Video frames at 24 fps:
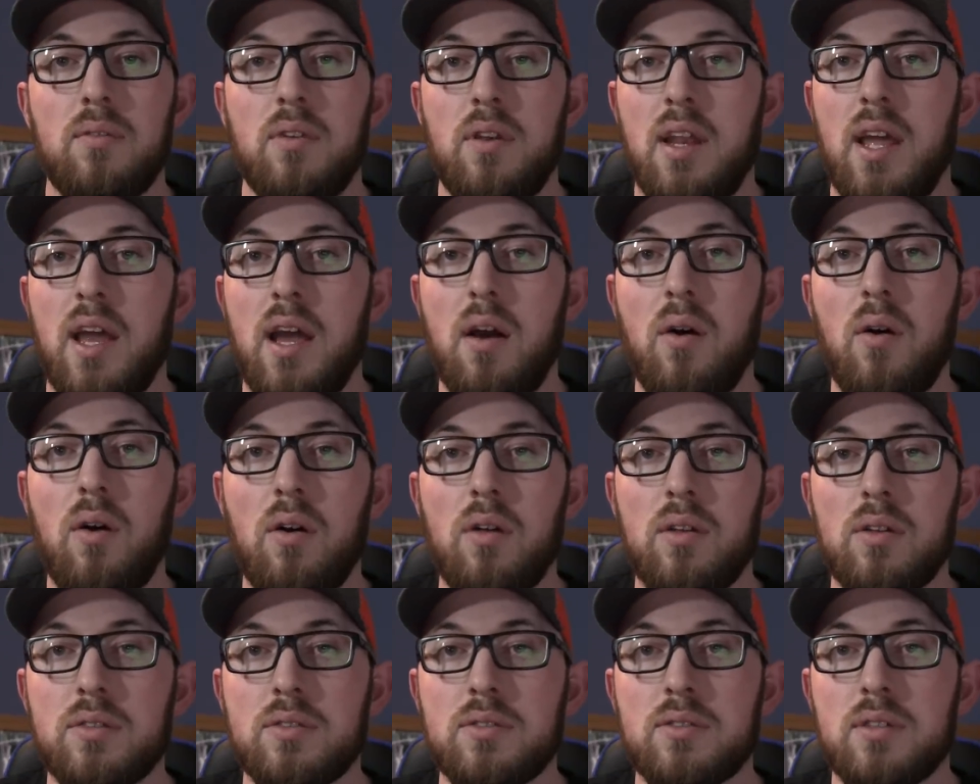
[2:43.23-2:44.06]
Now
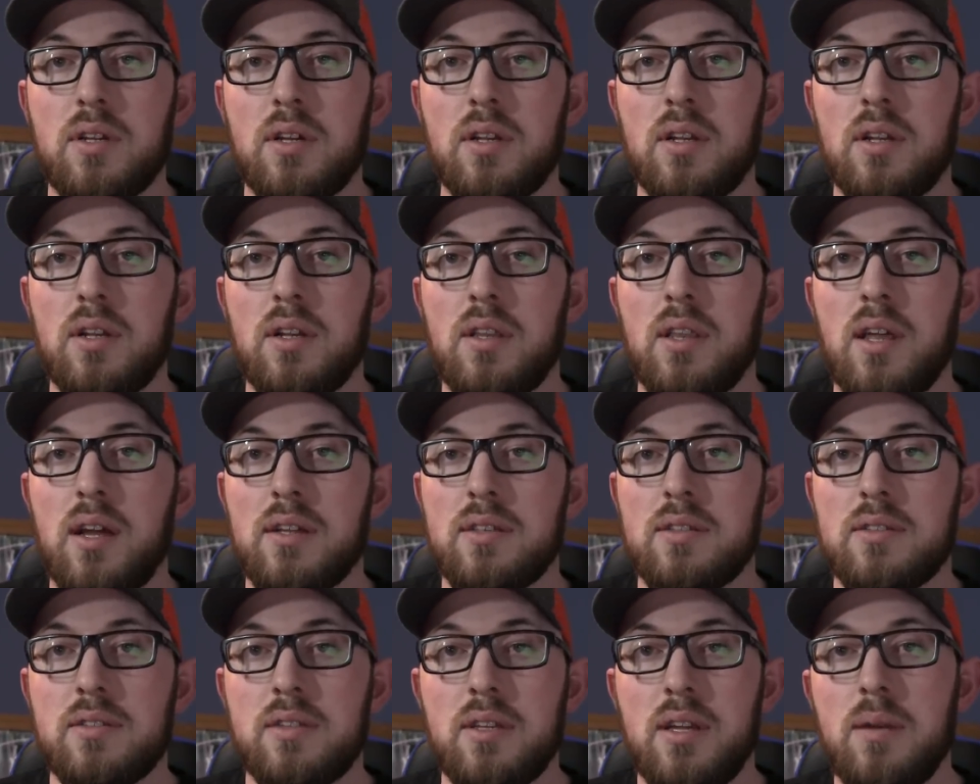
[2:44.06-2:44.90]
all of a sudden,
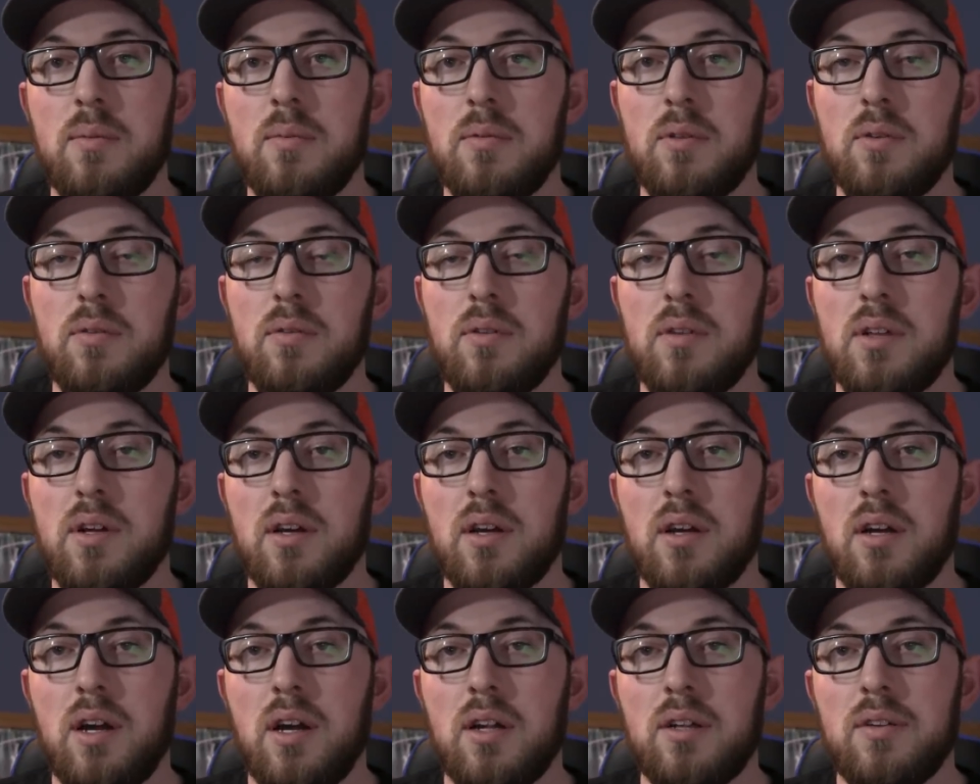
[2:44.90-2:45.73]
that same lure
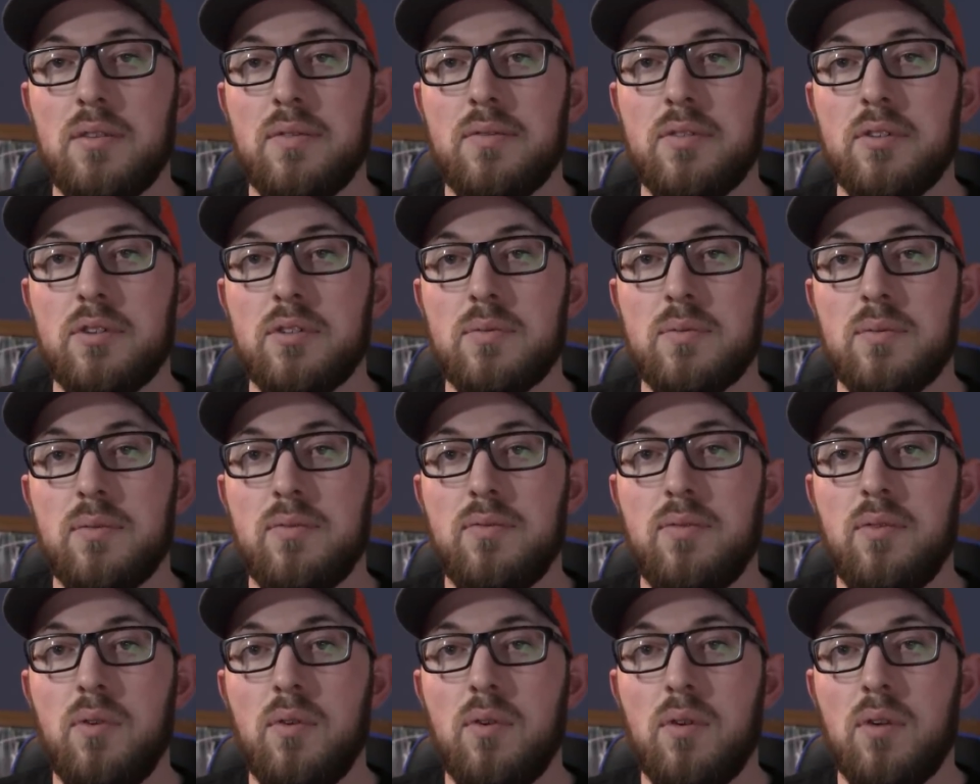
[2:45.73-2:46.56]
that caught you fish
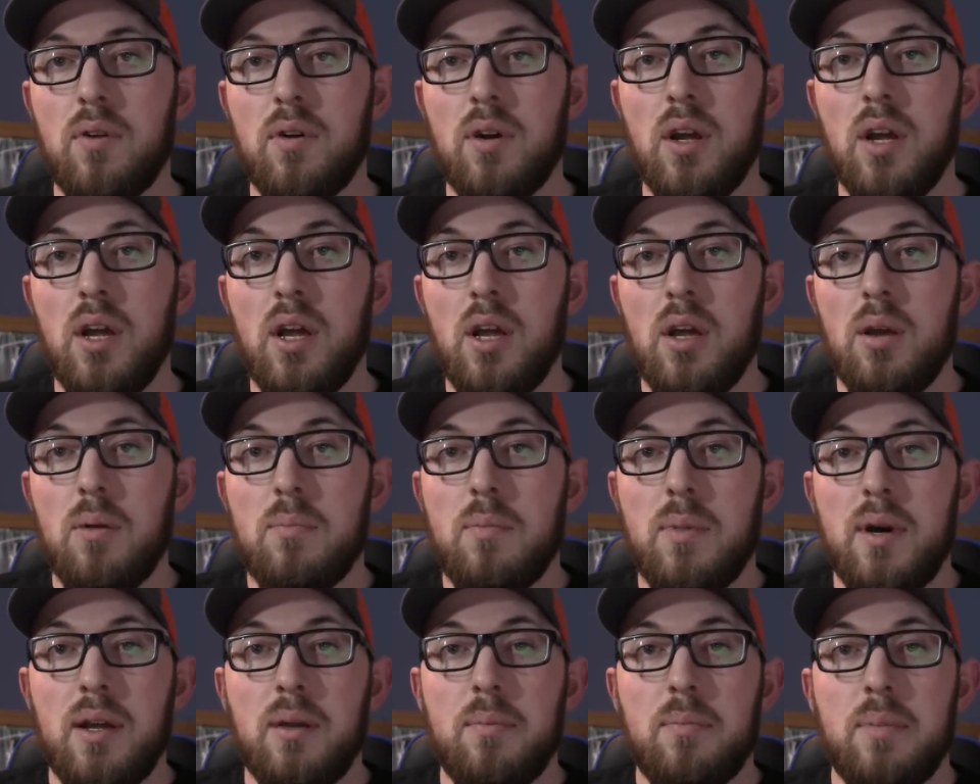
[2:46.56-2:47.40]
before
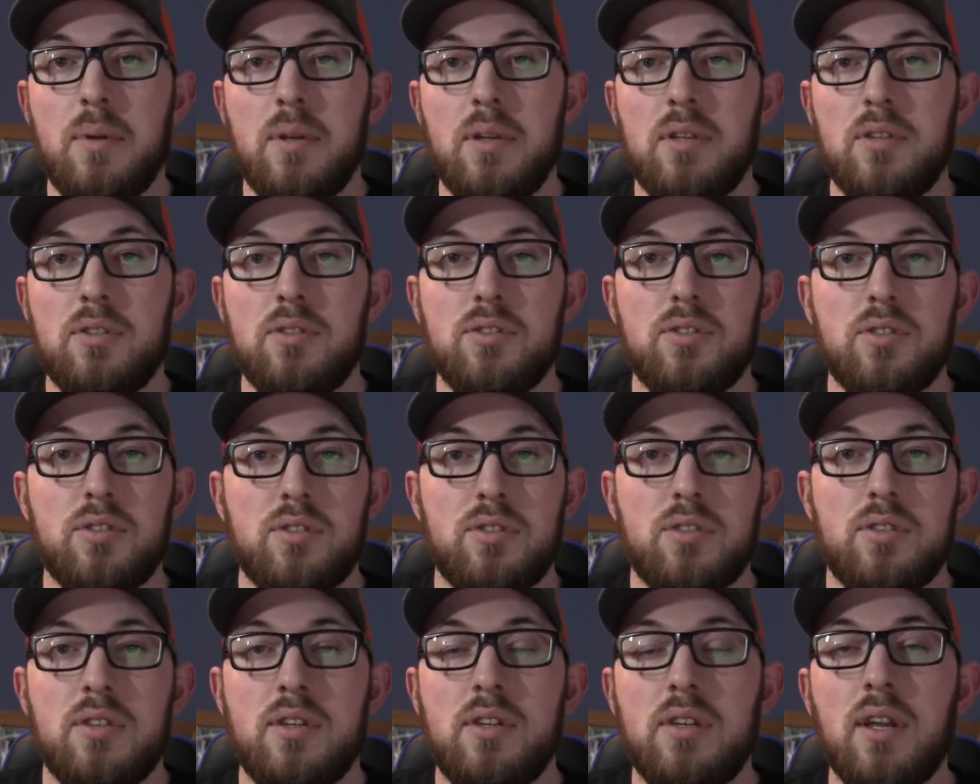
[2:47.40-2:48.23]
might be
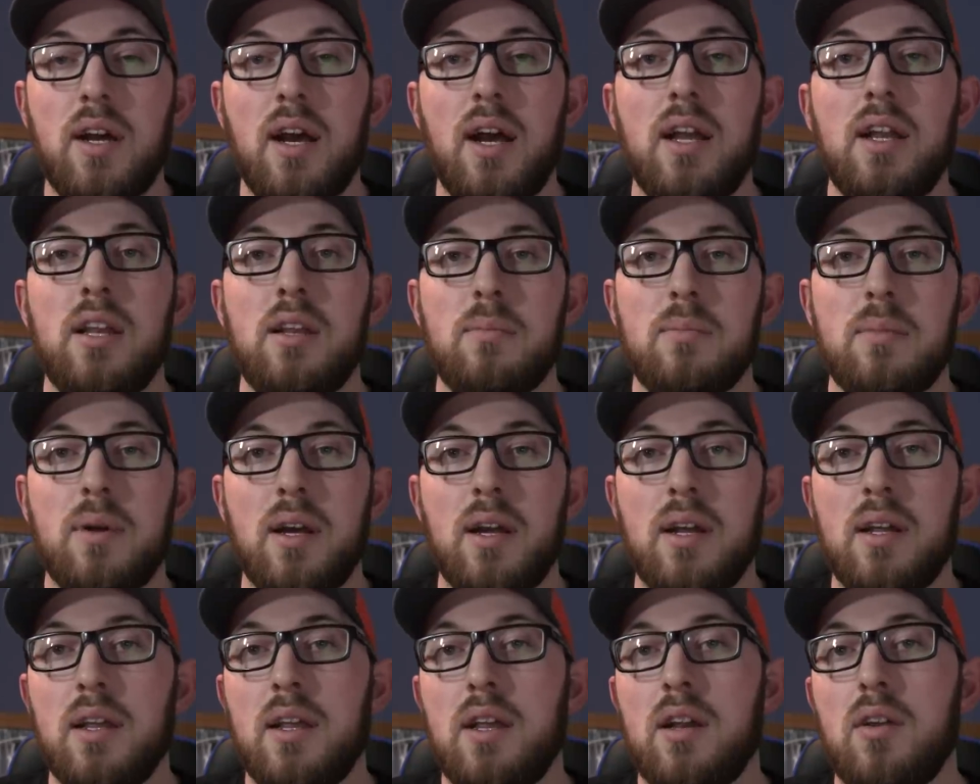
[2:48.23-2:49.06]
just
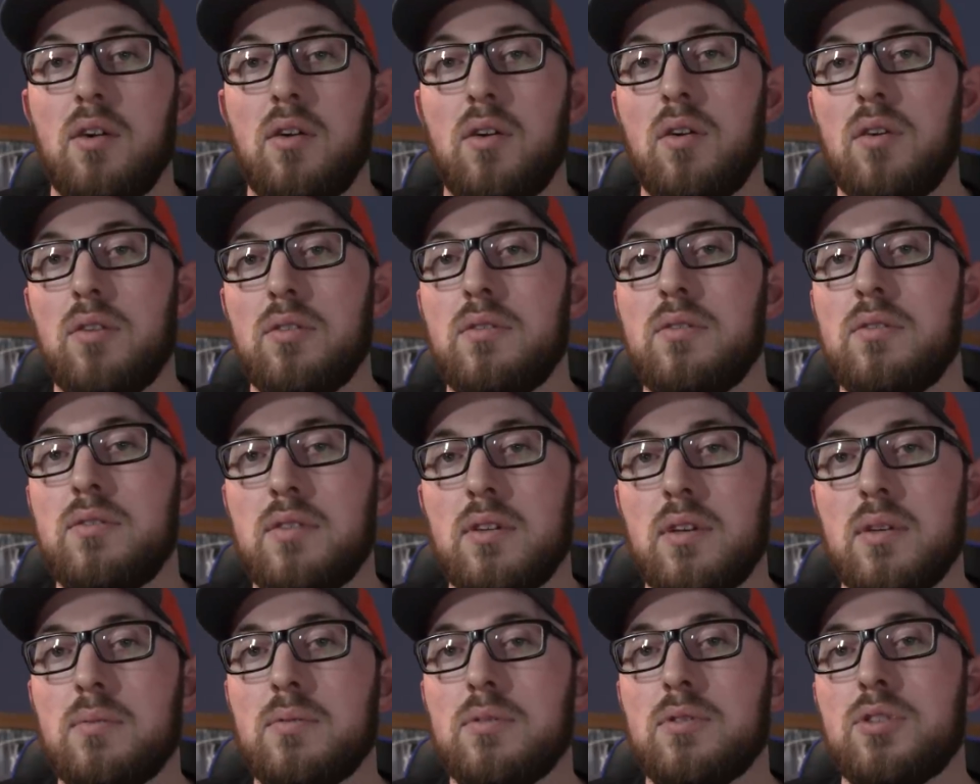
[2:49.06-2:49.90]
dynamite and all you
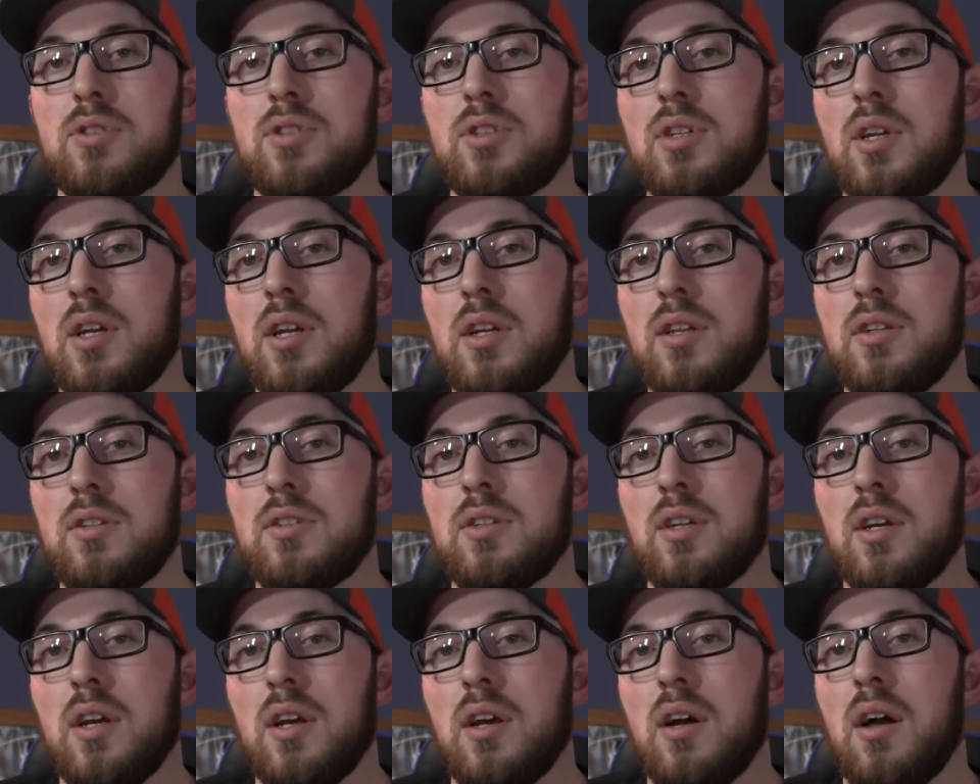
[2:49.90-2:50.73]
did was
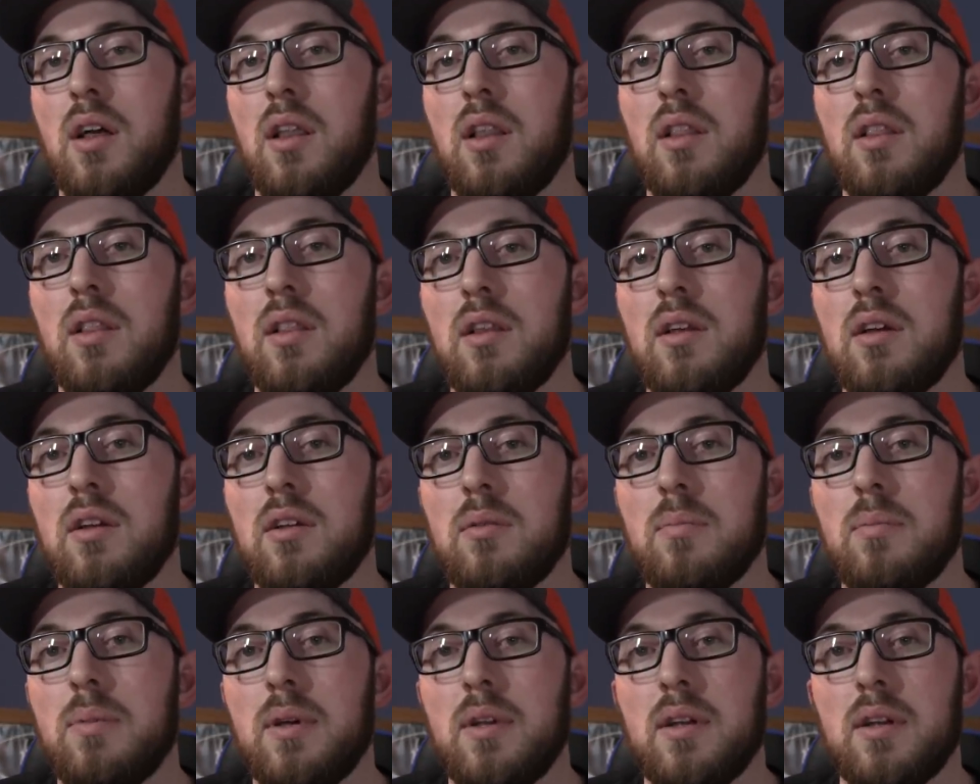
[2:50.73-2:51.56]
change a
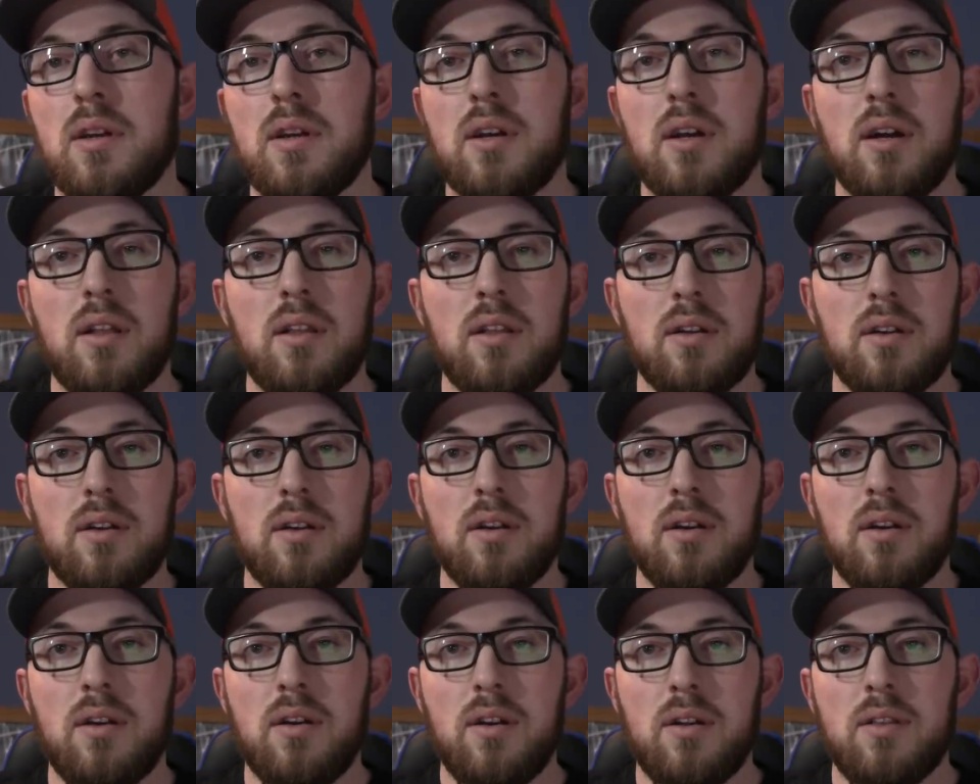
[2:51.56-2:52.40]
little bit of
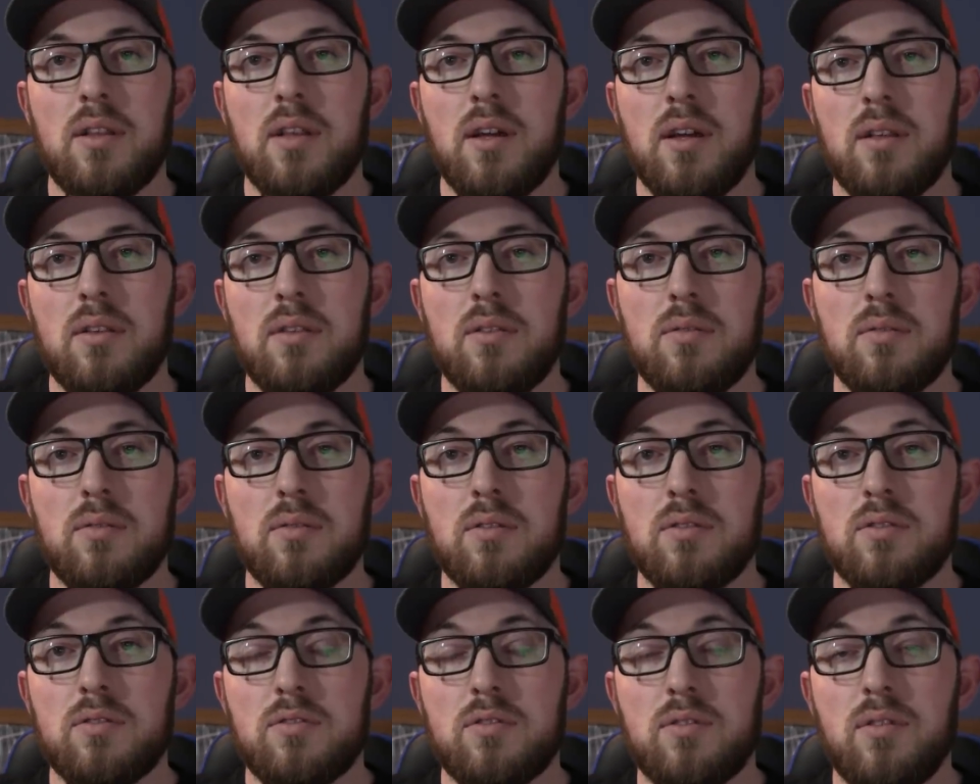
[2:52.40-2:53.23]
color on that
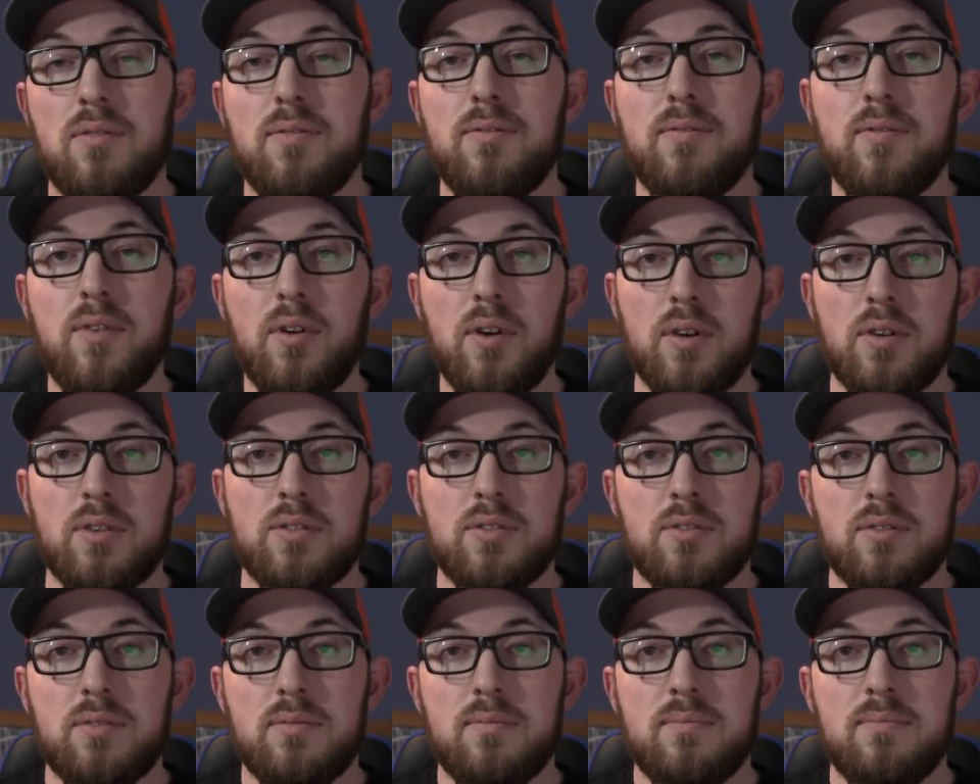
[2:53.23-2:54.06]
lure. So
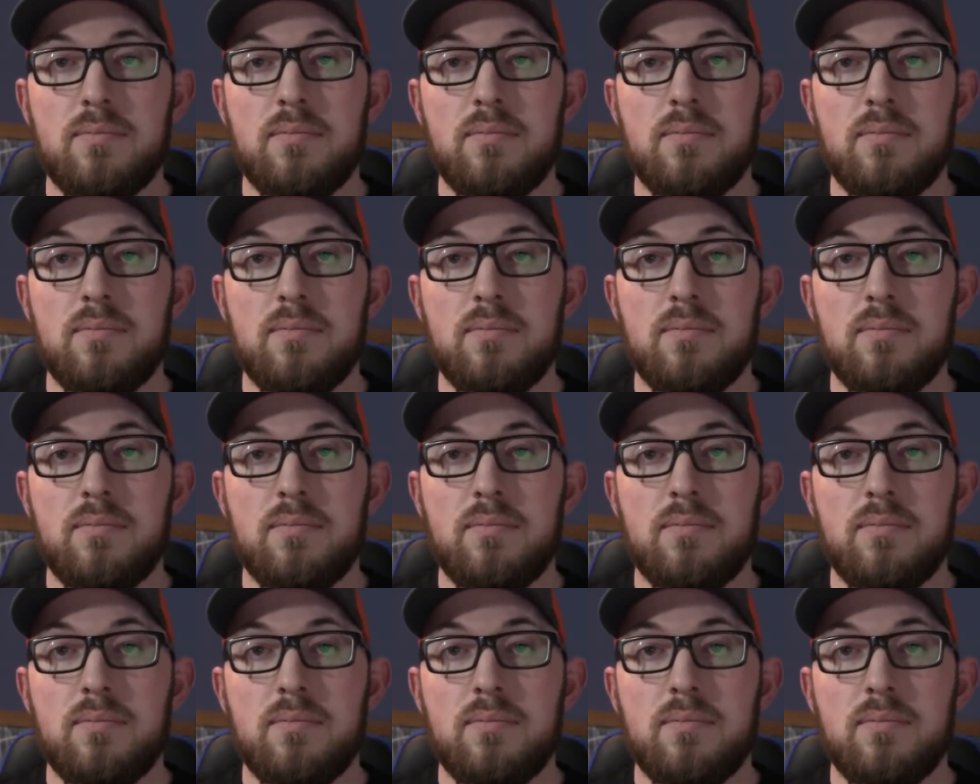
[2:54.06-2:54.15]
first,